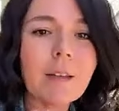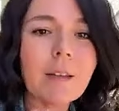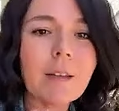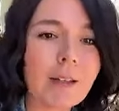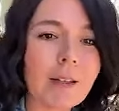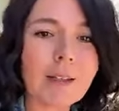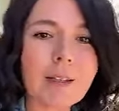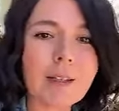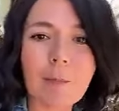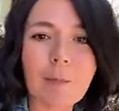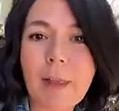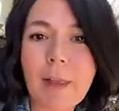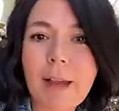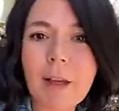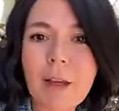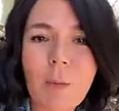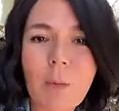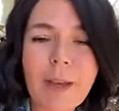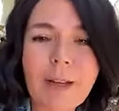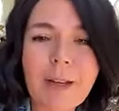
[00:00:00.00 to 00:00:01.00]
It's in black
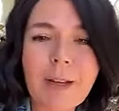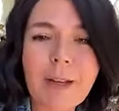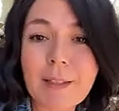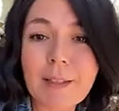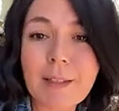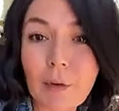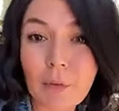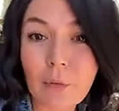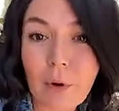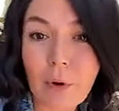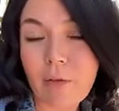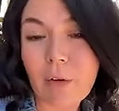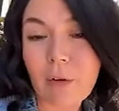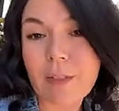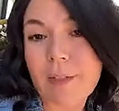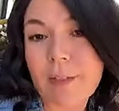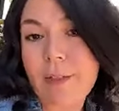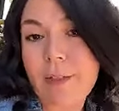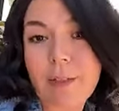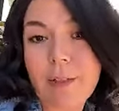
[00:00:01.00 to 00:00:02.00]
and white. It's there for
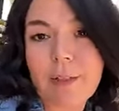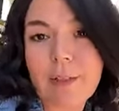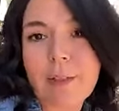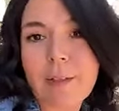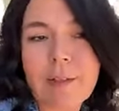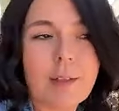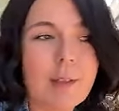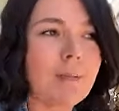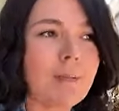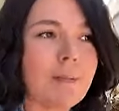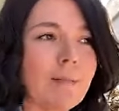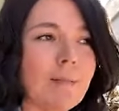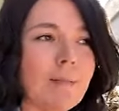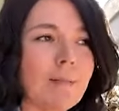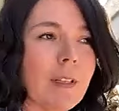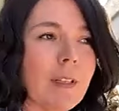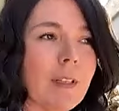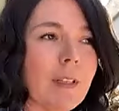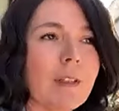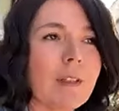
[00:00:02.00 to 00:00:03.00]
it's
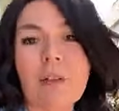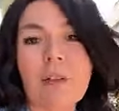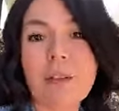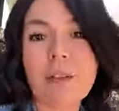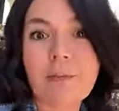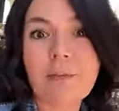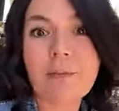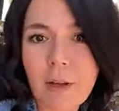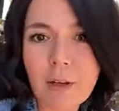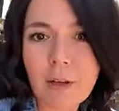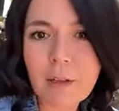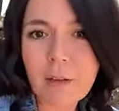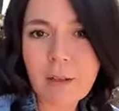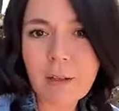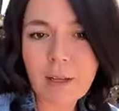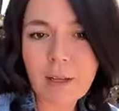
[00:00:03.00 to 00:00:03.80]
digital until the